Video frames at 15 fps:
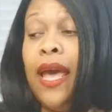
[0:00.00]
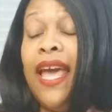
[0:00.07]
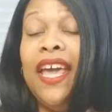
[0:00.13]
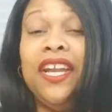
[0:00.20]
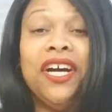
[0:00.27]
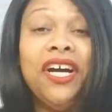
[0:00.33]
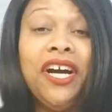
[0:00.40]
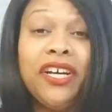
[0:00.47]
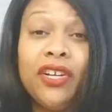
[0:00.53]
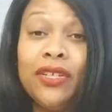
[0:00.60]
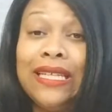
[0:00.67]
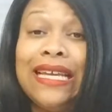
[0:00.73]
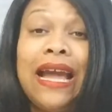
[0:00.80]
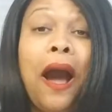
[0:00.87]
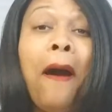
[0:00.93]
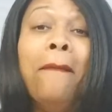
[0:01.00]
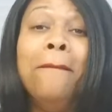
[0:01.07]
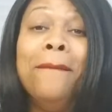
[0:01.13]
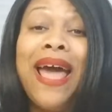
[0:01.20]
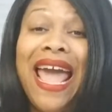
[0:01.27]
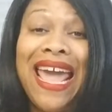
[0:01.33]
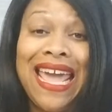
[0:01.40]
and utterly
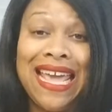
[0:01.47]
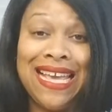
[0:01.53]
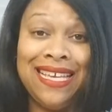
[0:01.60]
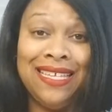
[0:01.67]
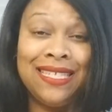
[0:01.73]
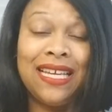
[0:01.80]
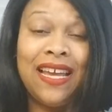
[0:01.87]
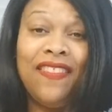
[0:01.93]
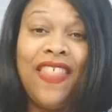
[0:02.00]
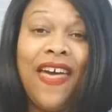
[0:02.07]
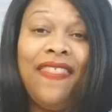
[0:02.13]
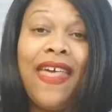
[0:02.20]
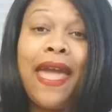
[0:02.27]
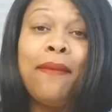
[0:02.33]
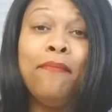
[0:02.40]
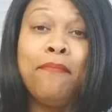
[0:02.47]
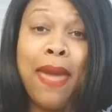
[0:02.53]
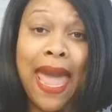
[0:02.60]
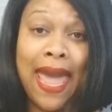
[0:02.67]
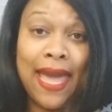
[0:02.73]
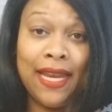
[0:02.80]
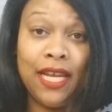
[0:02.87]
amazed that they
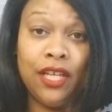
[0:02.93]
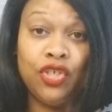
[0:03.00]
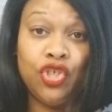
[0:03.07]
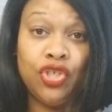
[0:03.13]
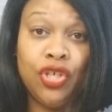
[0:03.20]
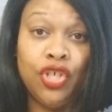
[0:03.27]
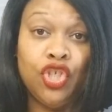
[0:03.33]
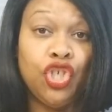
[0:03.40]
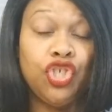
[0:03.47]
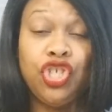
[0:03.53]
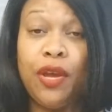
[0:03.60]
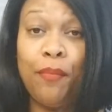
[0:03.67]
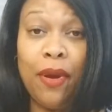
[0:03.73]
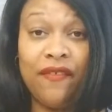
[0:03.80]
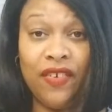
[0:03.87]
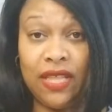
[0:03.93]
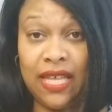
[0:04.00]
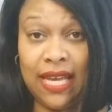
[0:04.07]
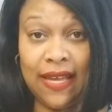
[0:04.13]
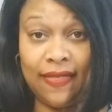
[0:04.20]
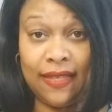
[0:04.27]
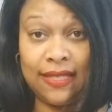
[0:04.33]
managed to ship
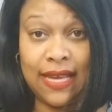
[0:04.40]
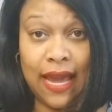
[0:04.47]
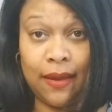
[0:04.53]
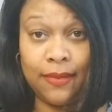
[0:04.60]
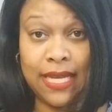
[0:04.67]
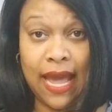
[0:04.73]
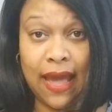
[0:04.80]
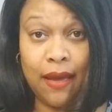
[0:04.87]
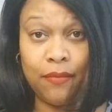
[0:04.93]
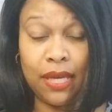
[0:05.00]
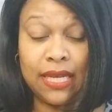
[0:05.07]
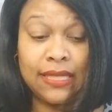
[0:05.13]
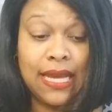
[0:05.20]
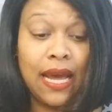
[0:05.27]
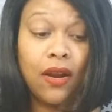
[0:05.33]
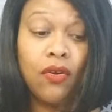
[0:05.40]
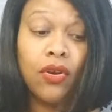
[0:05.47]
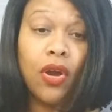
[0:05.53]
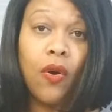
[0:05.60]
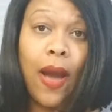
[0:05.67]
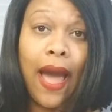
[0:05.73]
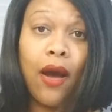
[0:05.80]
everything at the same time because I don't
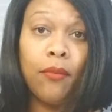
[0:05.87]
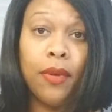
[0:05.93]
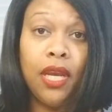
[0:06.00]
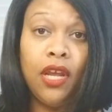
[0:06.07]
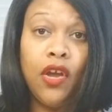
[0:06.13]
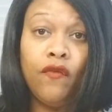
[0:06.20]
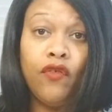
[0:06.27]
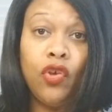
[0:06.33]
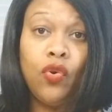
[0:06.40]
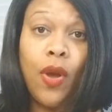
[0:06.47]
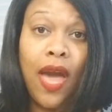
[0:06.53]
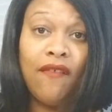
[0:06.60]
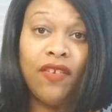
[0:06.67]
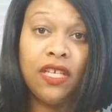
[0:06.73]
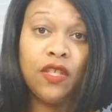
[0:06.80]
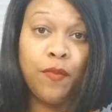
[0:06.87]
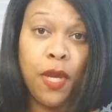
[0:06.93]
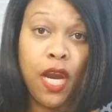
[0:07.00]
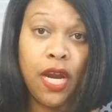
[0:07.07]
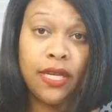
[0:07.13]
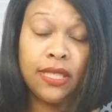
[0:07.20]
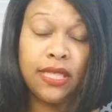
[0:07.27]
know how many of you have
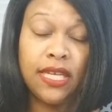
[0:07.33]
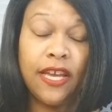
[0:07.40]
experienced